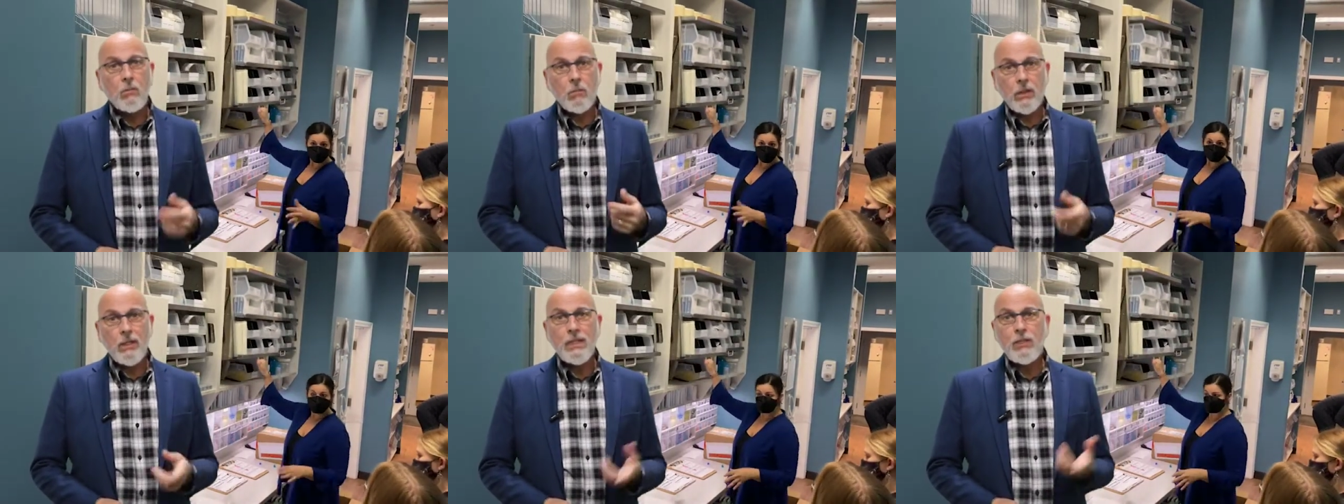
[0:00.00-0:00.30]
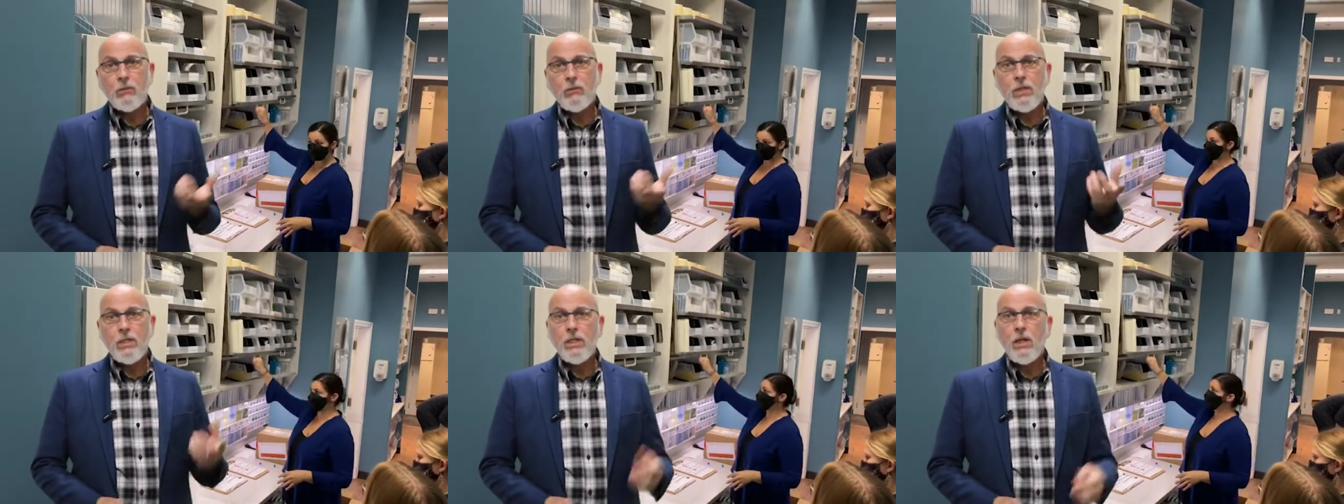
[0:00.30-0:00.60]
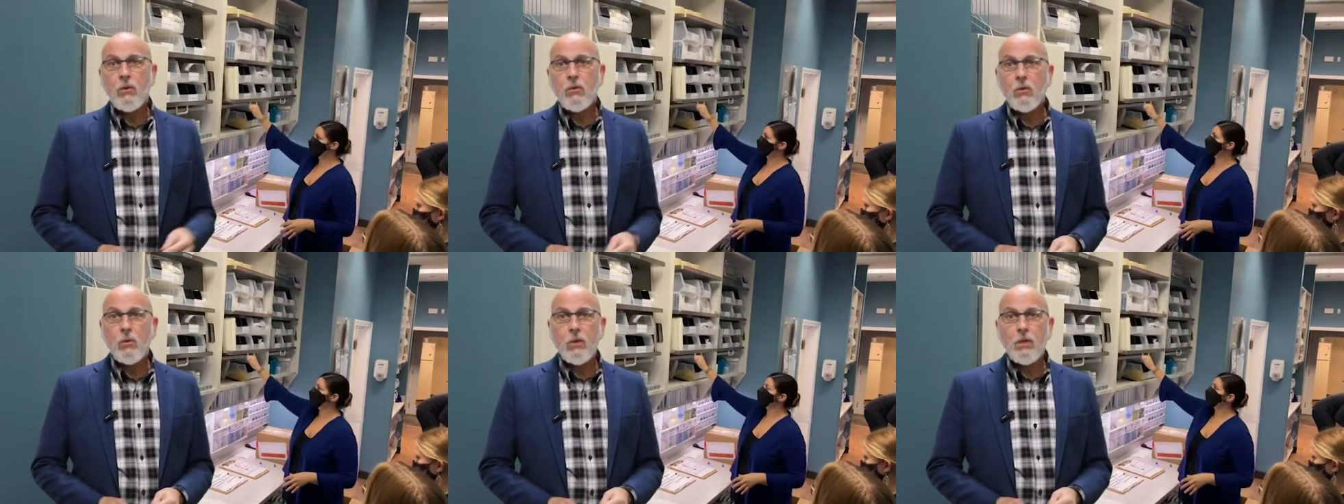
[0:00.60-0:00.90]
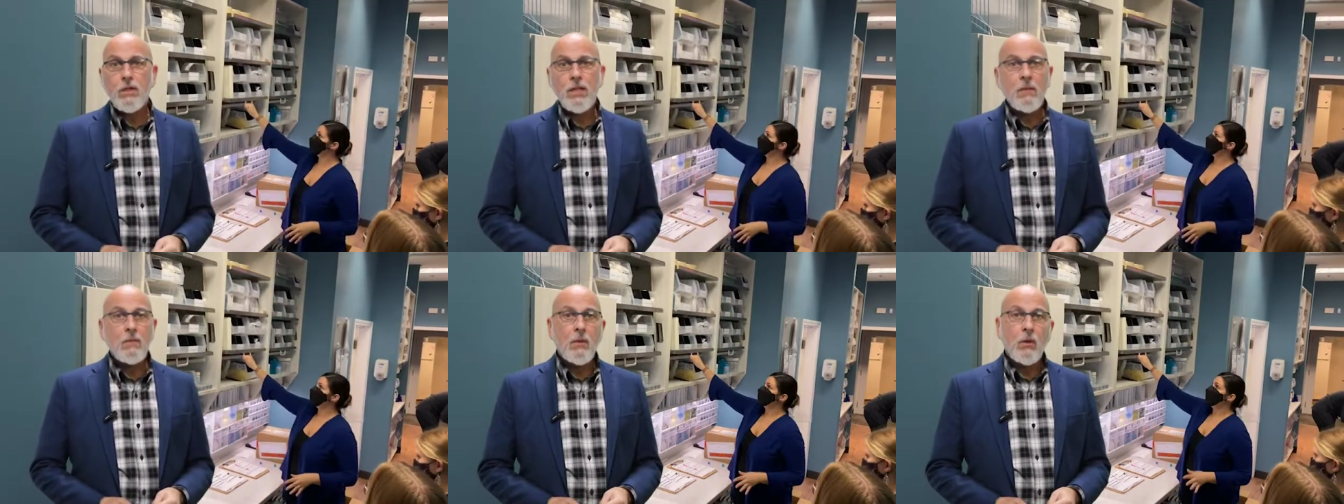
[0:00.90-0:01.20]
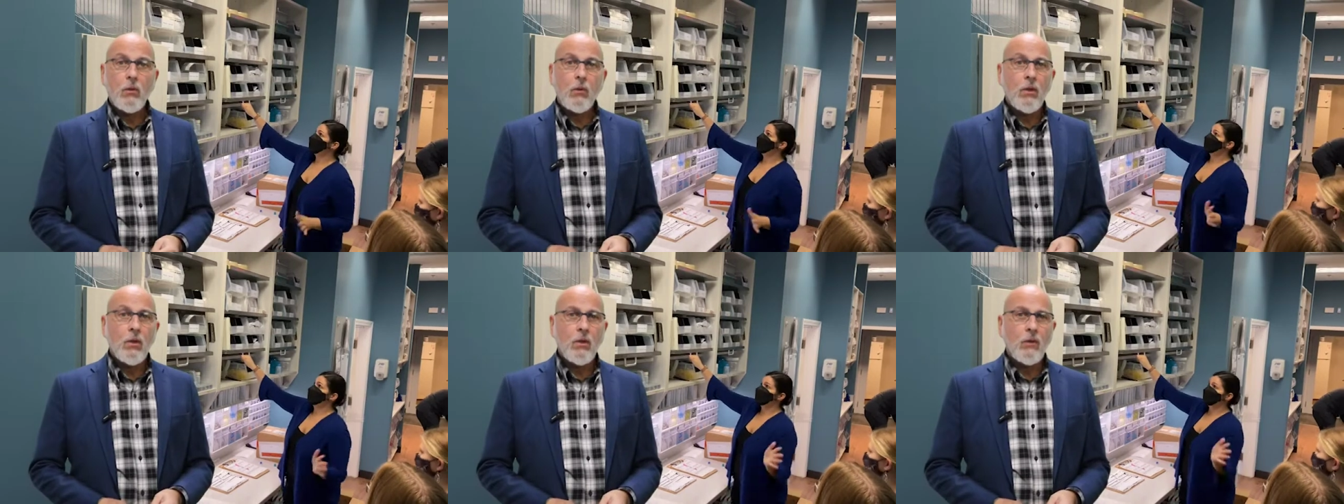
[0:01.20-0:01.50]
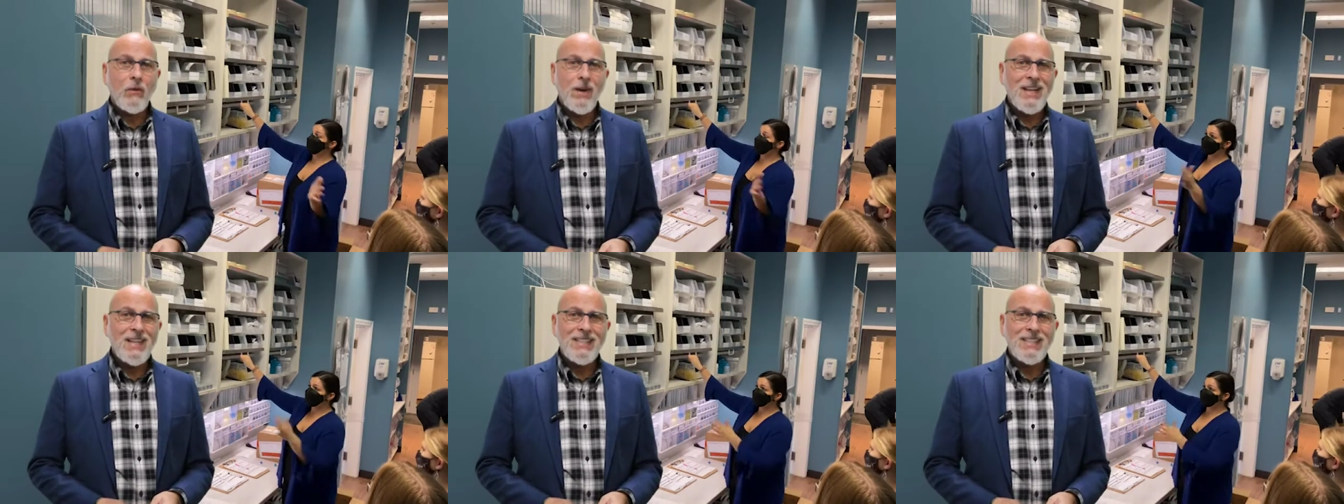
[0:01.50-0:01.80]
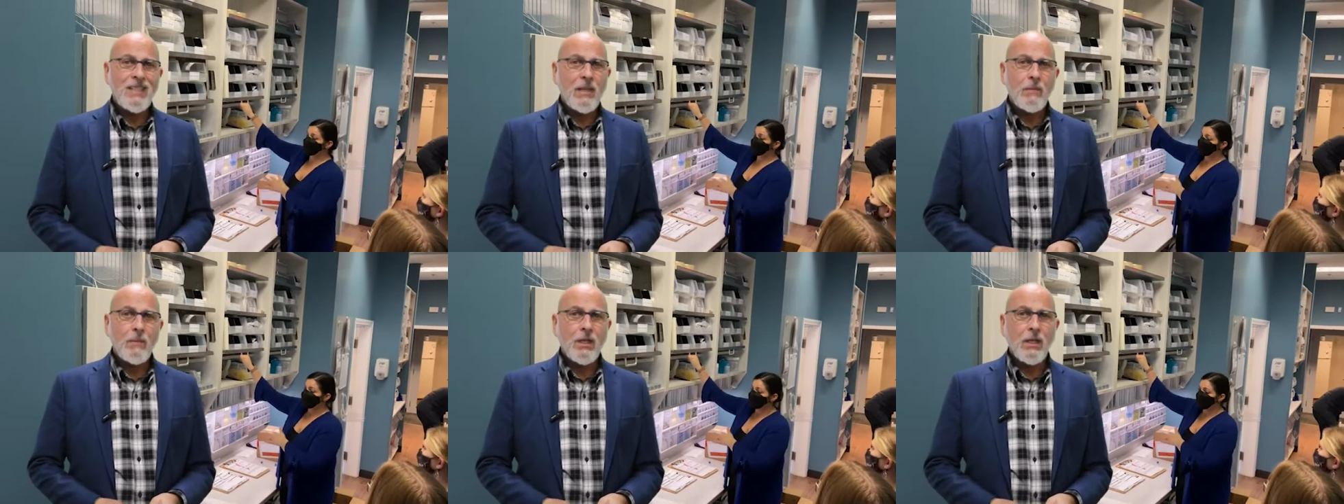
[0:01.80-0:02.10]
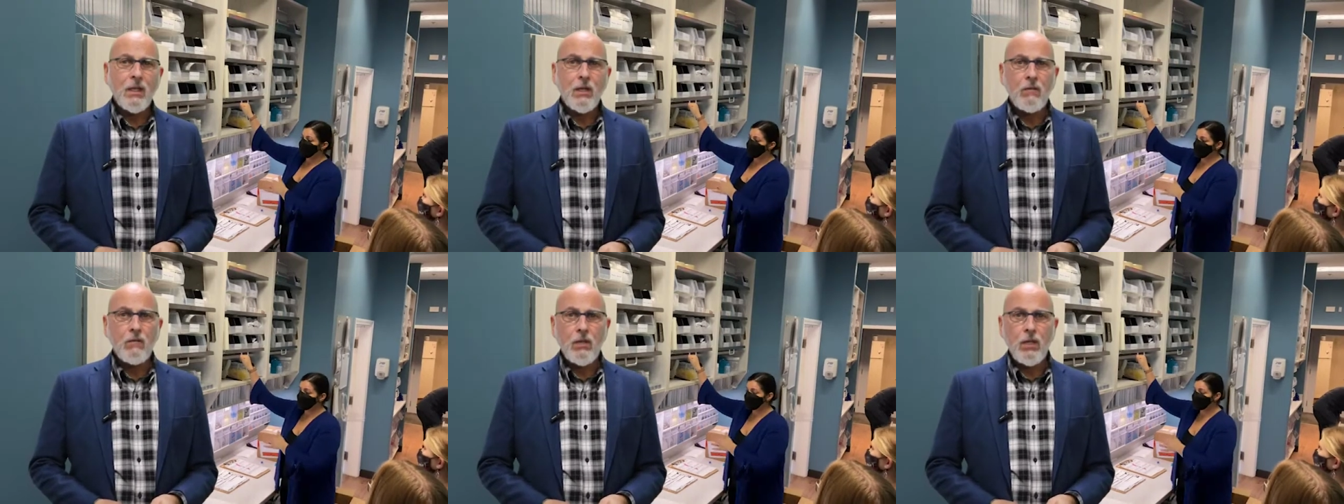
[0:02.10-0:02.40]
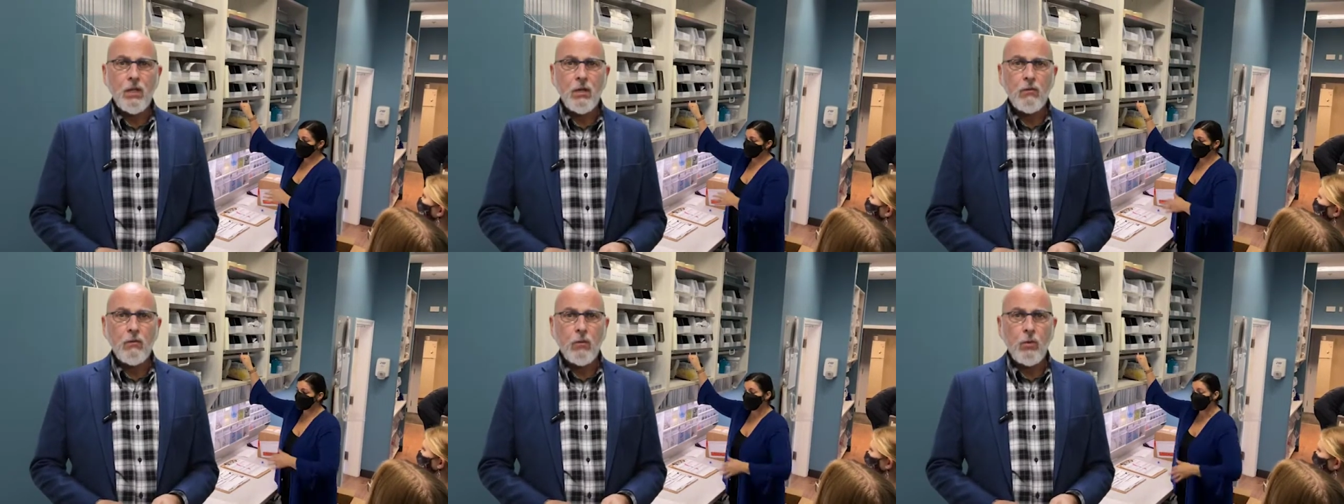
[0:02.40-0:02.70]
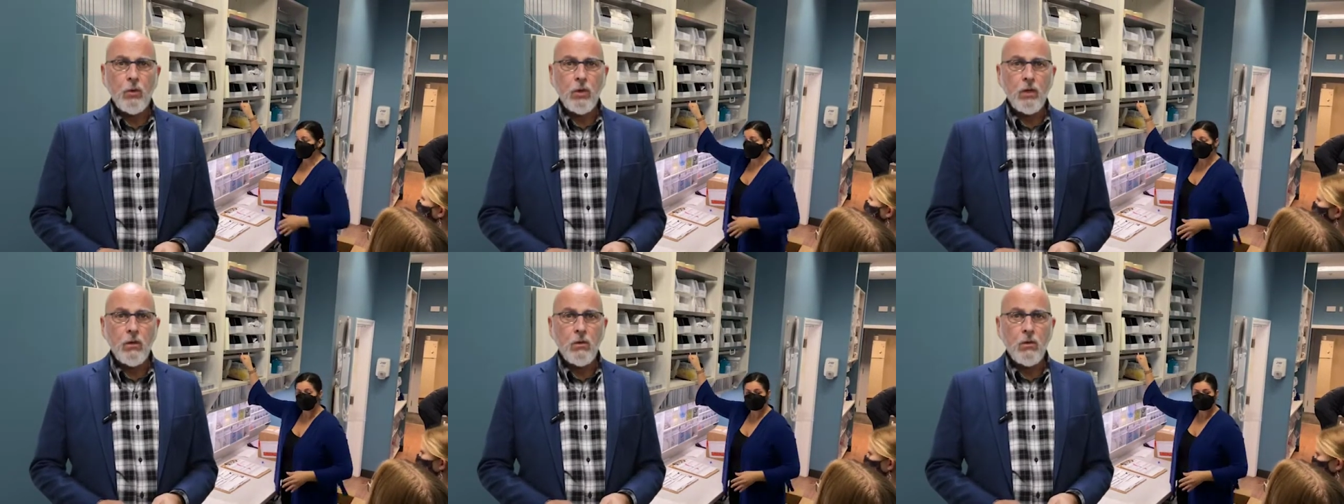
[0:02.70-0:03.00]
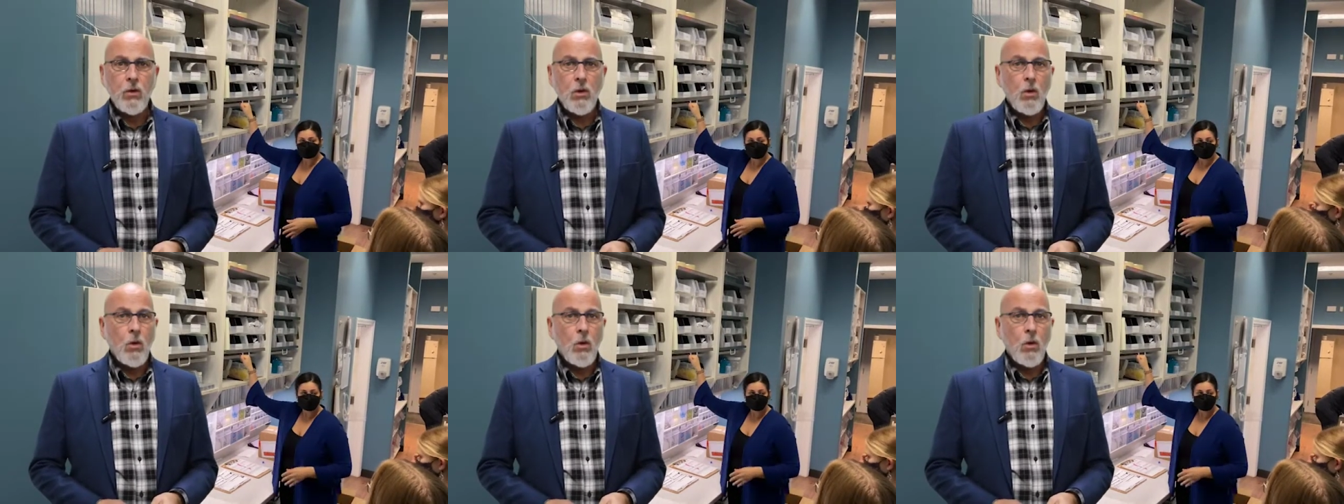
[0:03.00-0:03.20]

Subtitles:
please reach out to our team and we'll arrange something convenient for you.